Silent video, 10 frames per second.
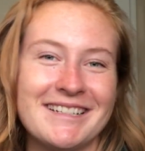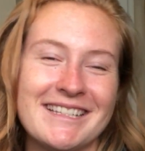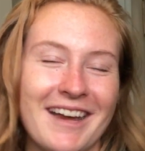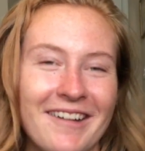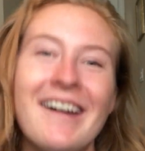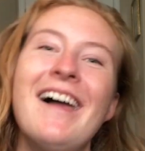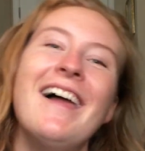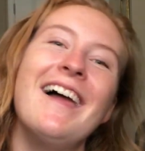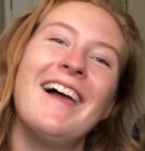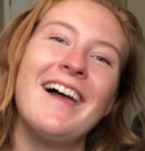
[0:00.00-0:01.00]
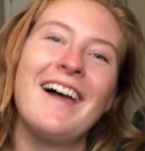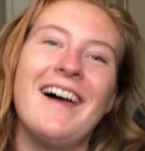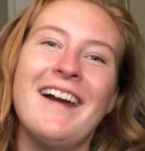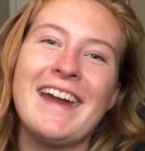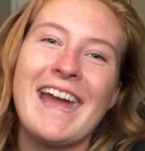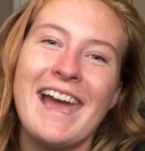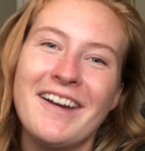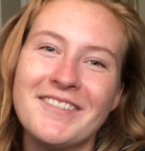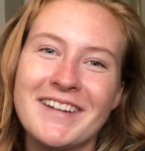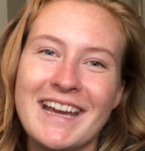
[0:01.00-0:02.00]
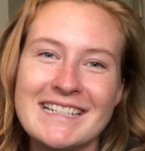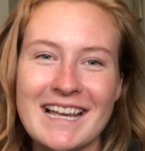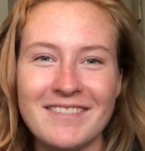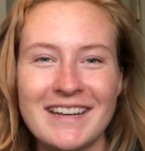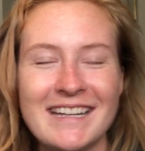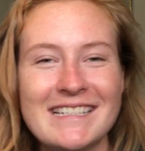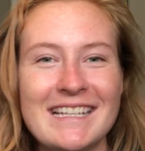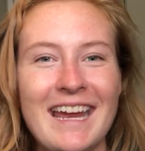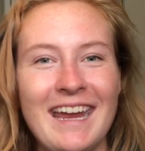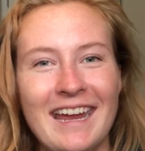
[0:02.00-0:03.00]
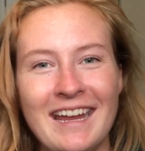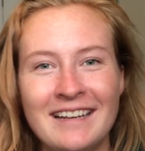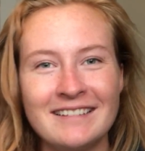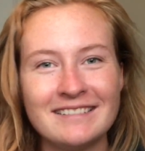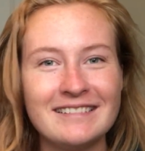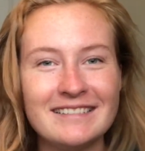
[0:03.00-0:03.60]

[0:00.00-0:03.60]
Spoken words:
So, alright, I hope you guys have a nice day, and